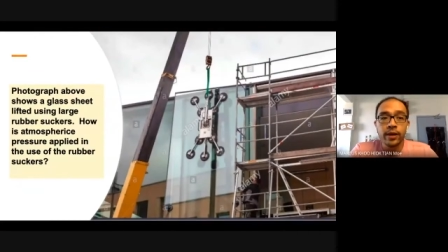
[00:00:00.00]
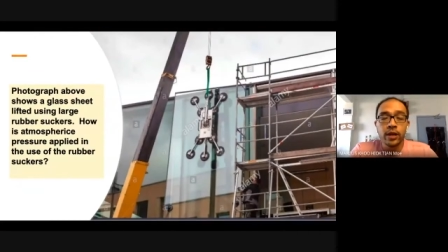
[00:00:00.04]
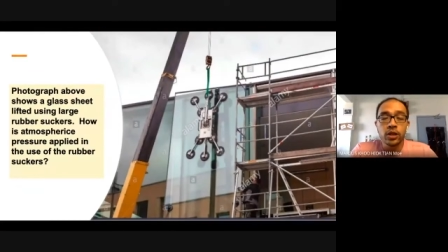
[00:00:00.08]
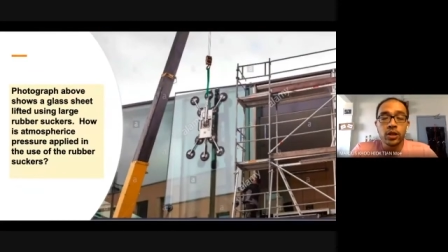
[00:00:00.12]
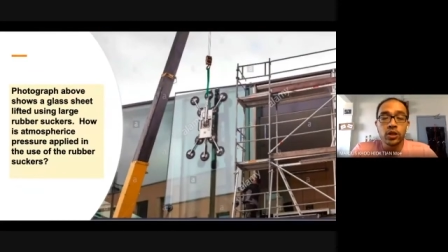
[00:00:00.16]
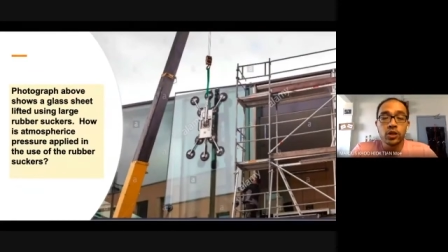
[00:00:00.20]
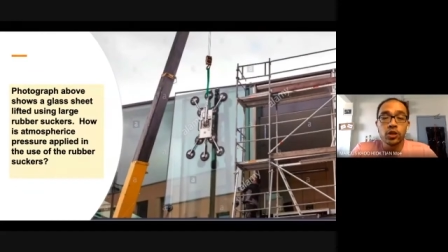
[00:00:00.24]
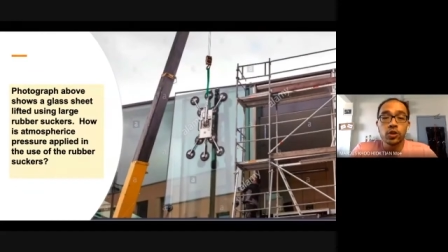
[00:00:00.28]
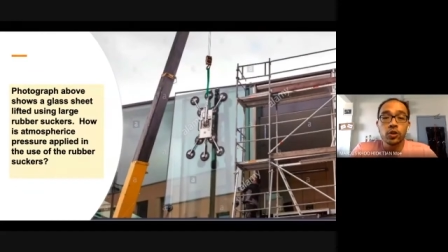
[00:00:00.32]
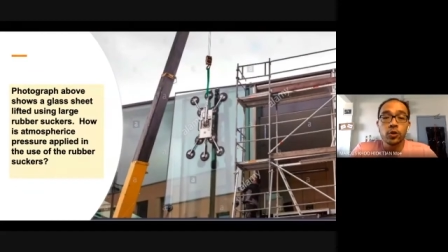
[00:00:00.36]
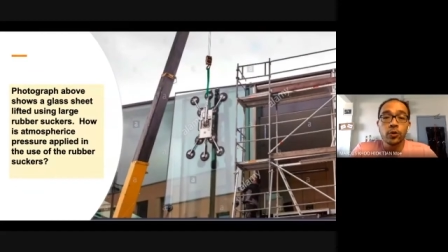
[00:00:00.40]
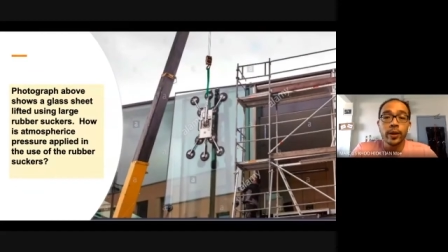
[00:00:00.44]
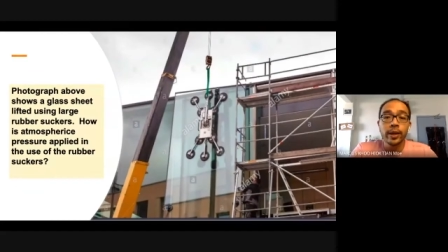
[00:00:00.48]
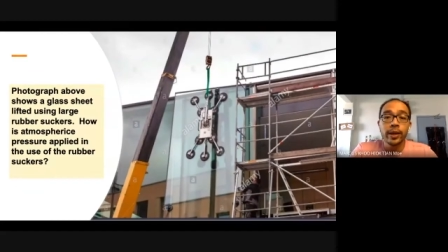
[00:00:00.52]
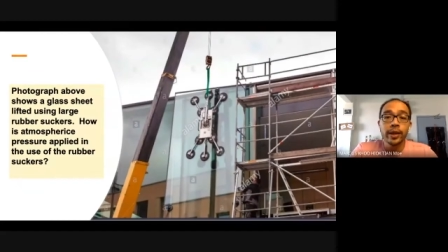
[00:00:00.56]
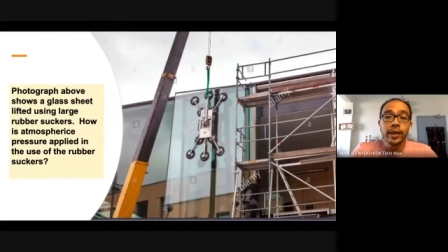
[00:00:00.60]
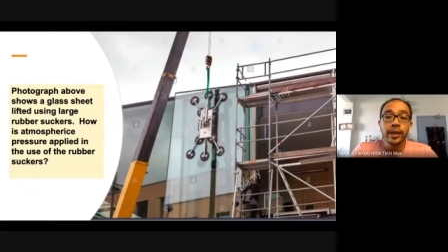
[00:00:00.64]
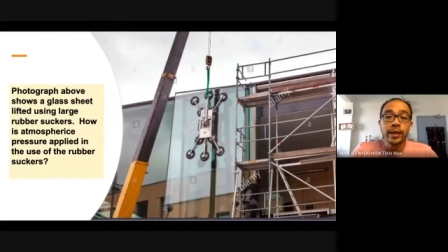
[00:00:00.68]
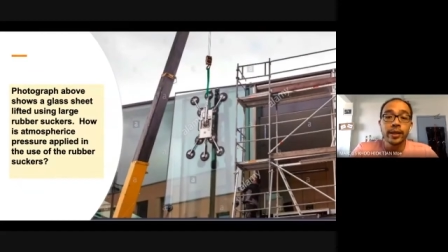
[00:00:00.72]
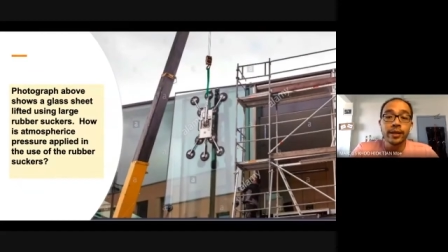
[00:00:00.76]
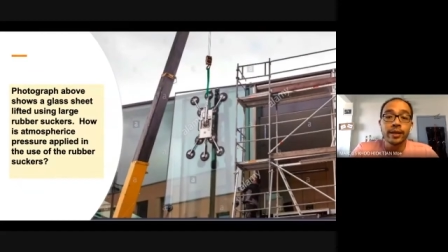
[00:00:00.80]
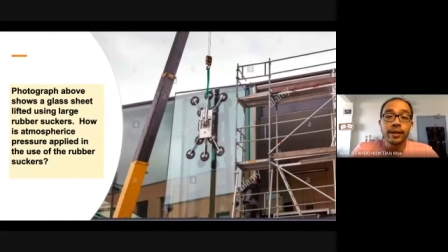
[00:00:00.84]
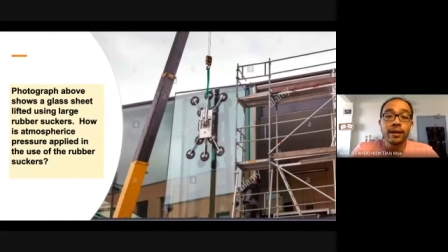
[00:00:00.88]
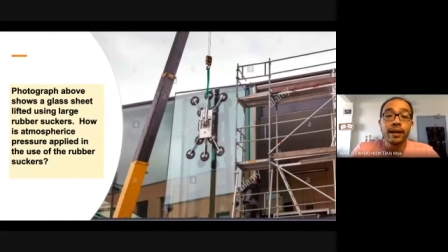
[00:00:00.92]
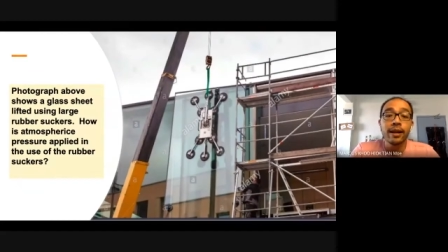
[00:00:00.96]
showing
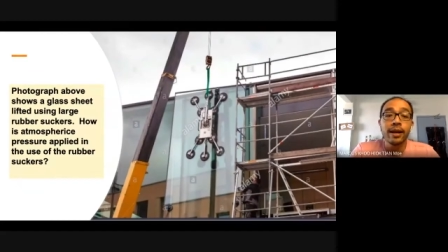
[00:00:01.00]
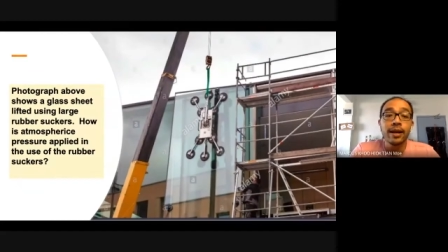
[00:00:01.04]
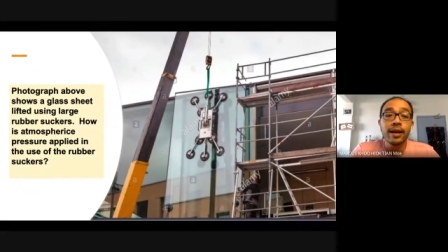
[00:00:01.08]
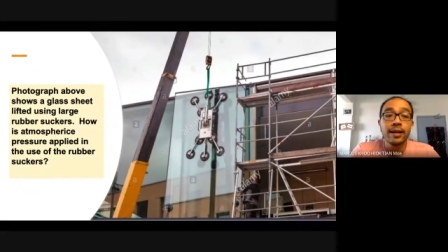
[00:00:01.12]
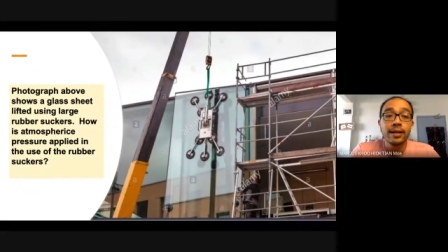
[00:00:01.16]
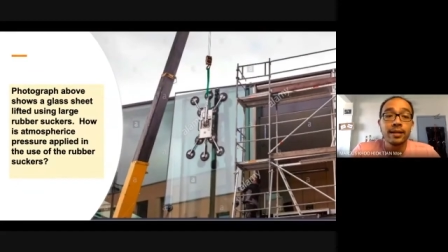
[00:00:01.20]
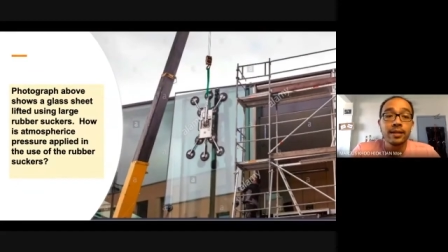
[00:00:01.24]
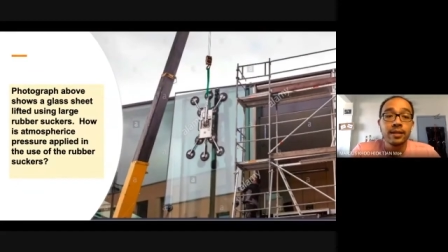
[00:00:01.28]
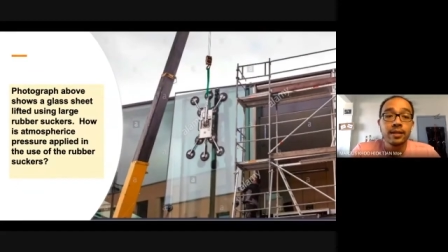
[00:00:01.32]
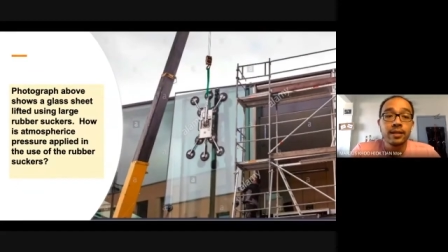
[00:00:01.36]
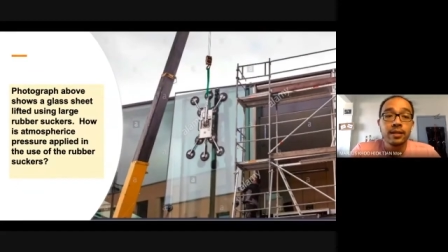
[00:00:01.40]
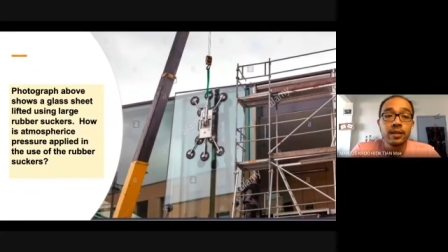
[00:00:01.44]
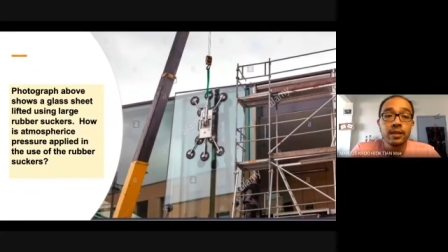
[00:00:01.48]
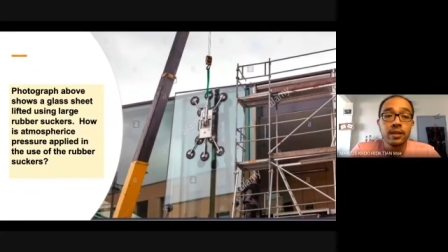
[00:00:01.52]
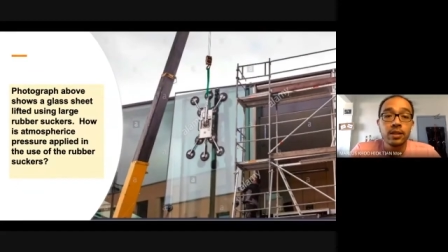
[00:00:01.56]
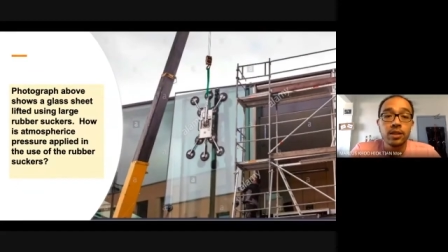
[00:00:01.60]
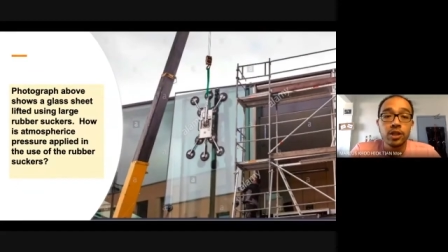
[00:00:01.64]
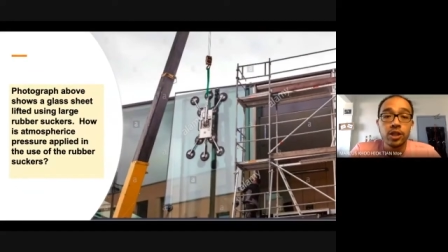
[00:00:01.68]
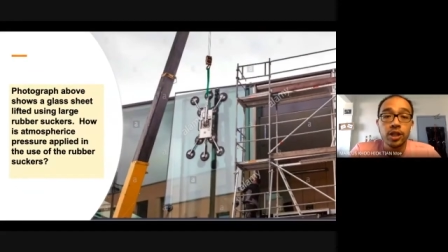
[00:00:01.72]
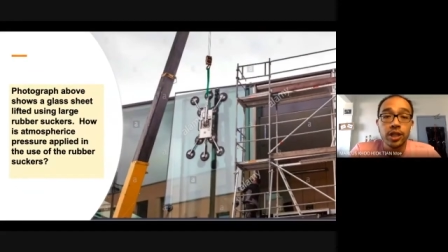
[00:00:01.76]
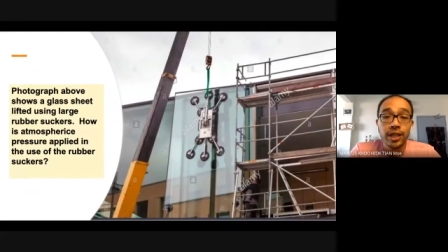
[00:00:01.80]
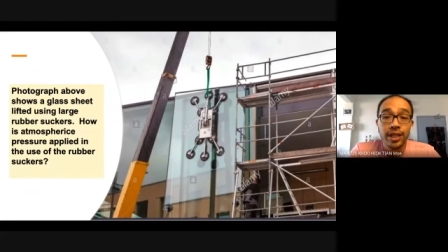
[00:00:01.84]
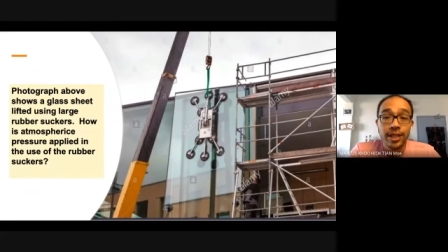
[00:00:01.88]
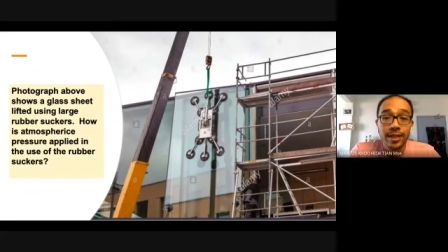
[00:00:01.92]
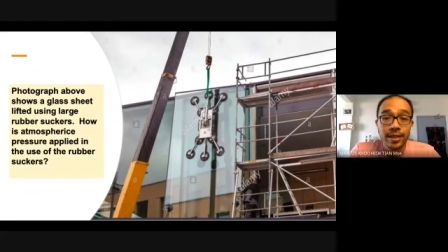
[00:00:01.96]
a glass
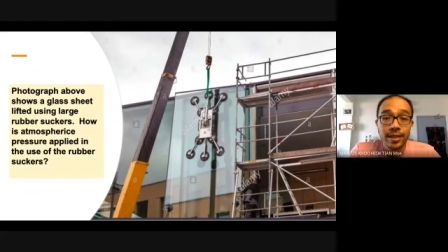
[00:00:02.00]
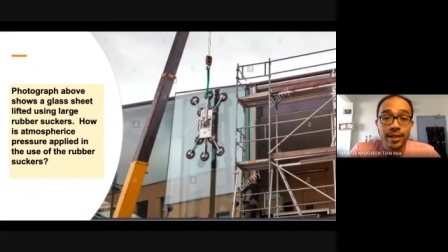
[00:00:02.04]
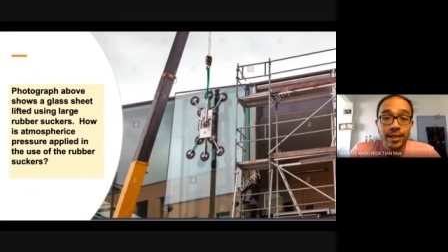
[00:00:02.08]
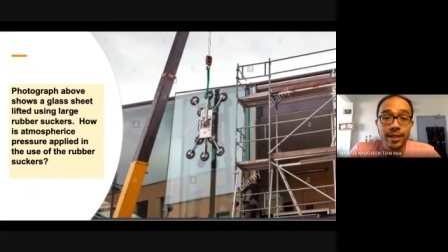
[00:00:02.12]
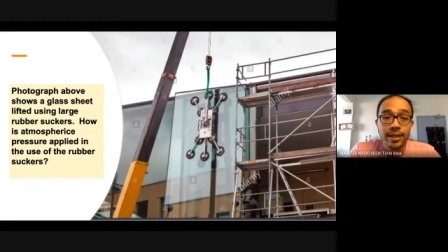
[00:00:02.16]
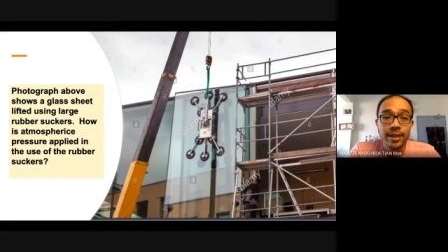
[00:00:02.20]
sheet,